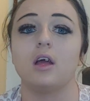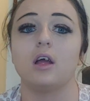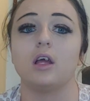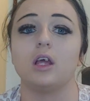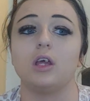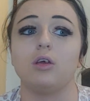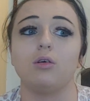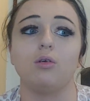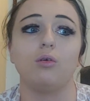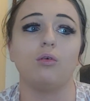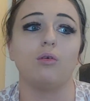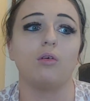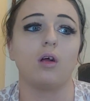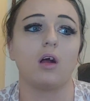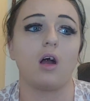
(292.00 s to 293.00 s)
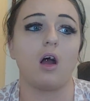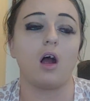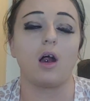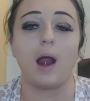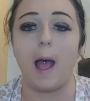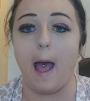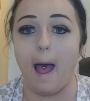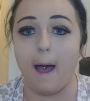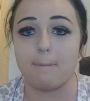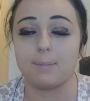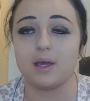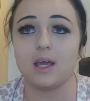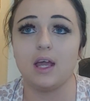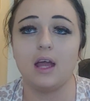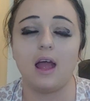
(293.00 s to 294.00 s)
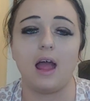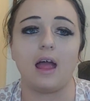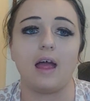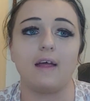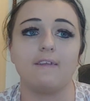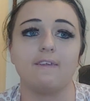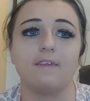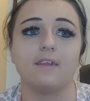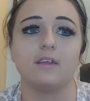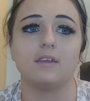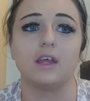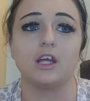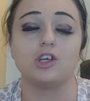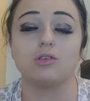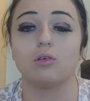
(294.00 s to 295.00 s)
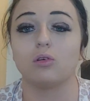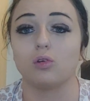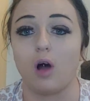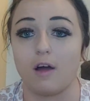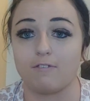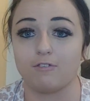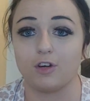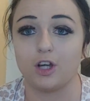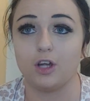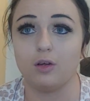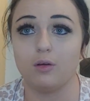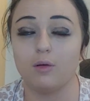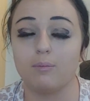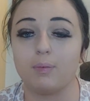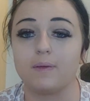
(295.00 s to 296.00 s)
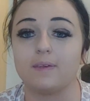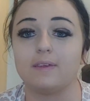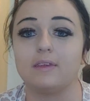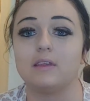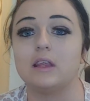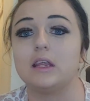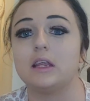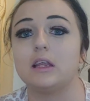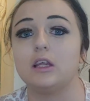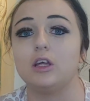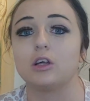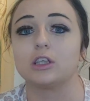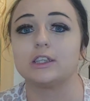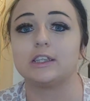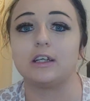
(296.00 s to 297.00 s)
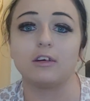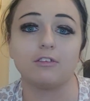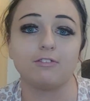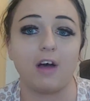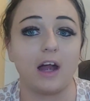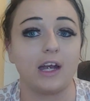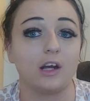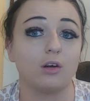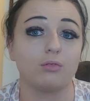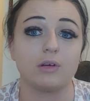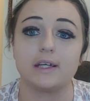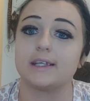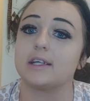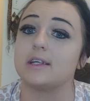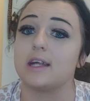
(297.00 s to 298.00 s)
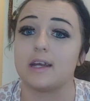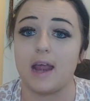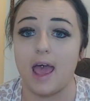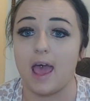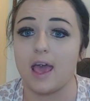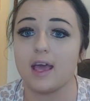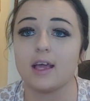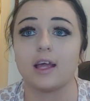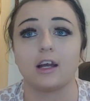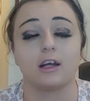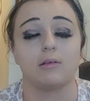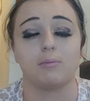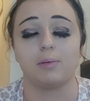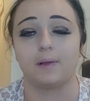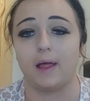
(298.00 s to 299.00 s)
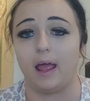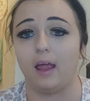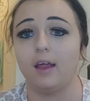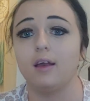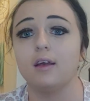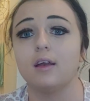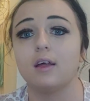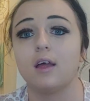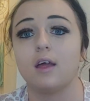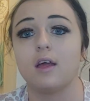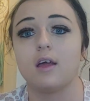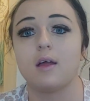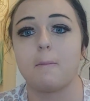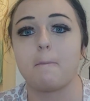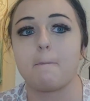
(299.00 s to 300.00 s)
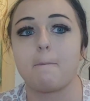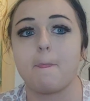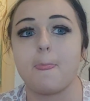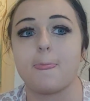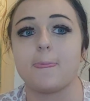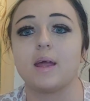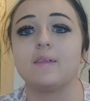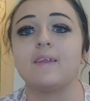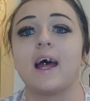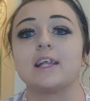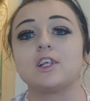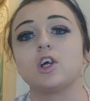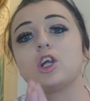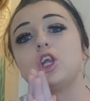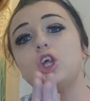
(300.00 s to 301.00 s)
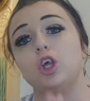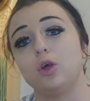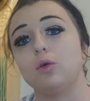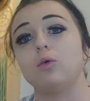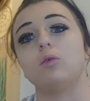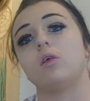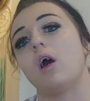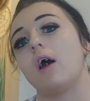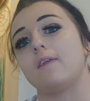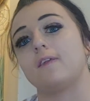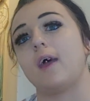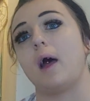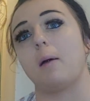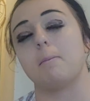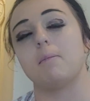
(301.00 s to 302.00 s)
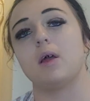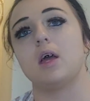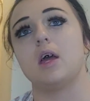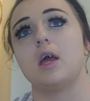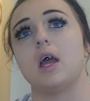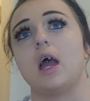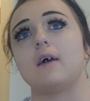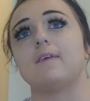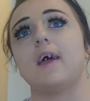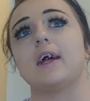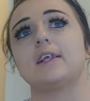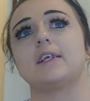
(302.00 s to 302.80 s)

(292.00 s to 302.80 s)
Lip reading: you are happy and they do a lot for you, but you're still finding a reason to nag and complain, then that's on you, not them. And